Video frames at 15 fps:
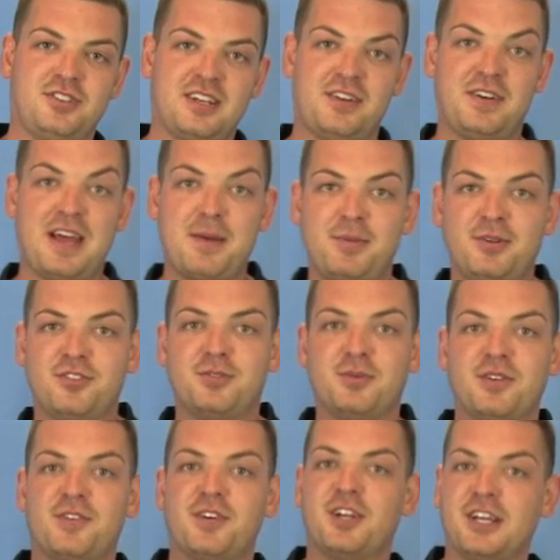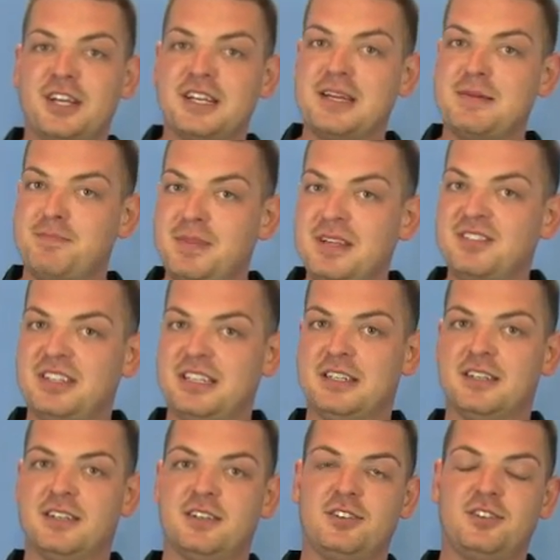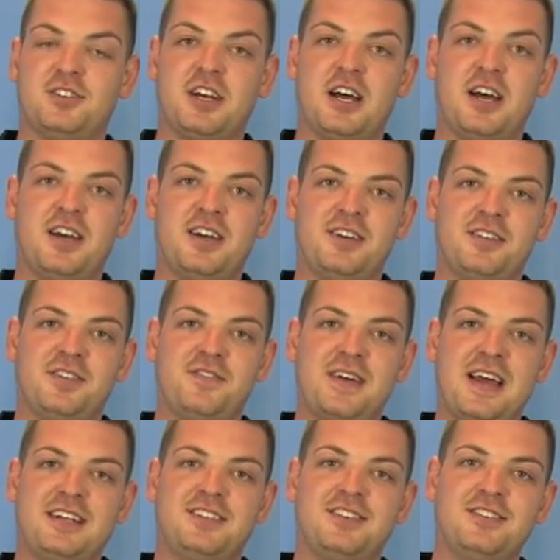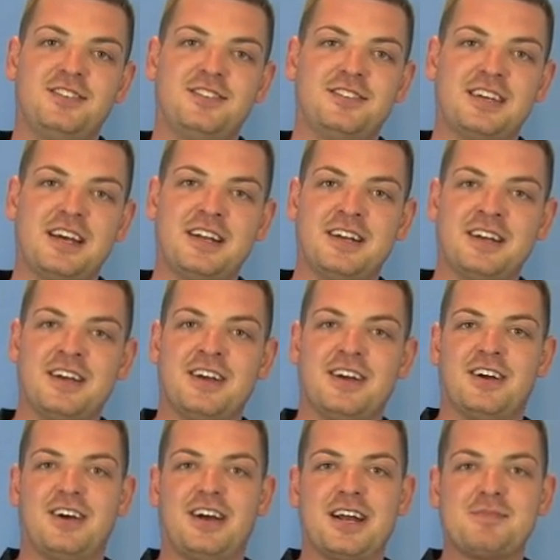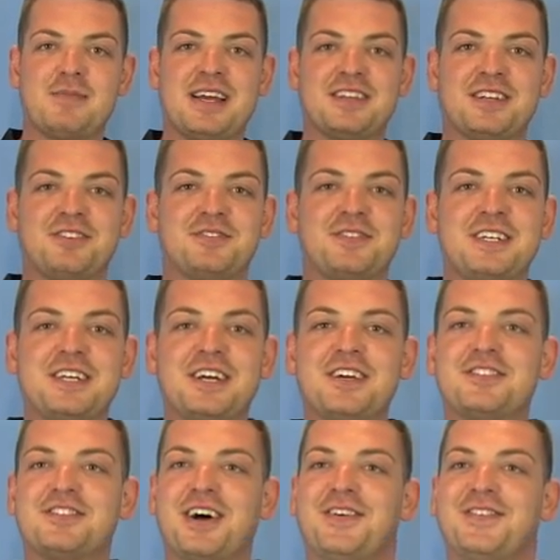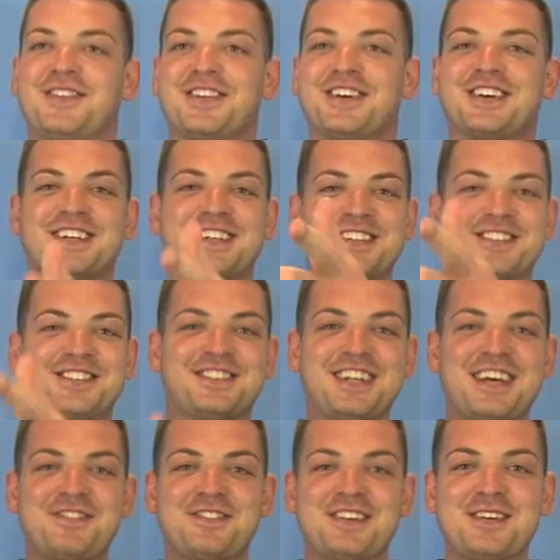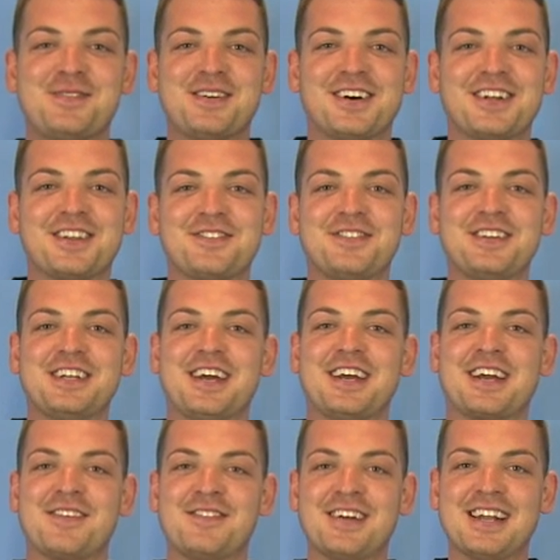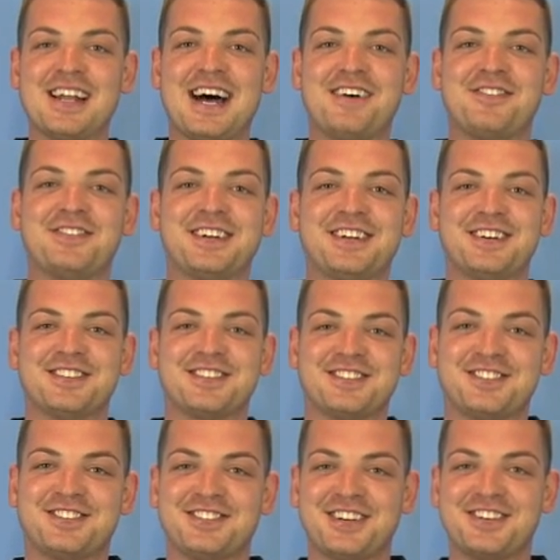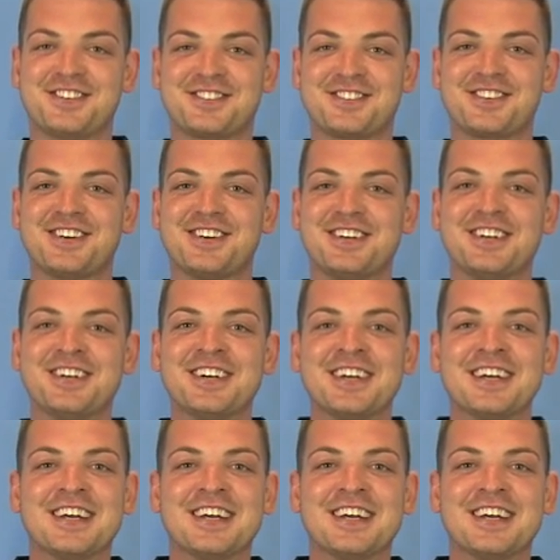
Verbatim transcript: of stuff happens to me if I don't keep busy. So the fact is, is that I can make these videos. I'm looking at Steph here behind the video camera laughing because it's so true.